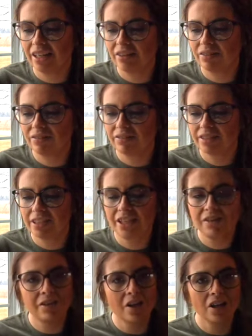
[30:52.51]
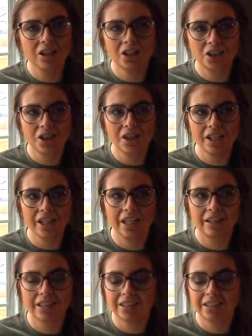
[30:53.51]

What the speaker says: of take you along the journey.